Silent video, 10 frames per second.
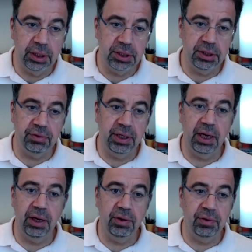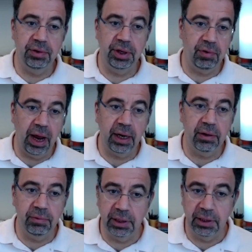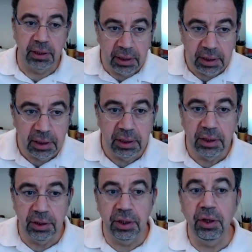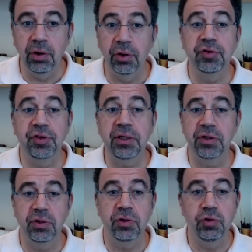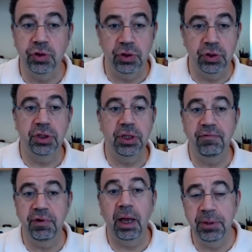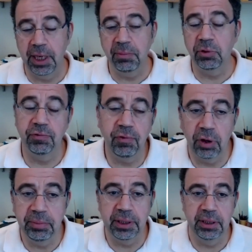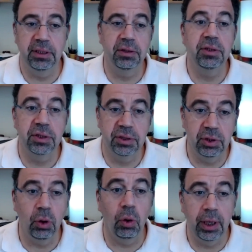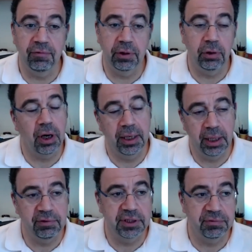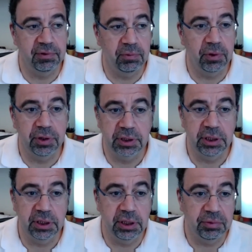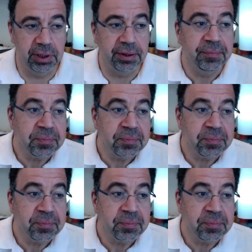Syria or Iraq, where, you know, state institutions have not been able to form and low-level or high-level civil war is continuing,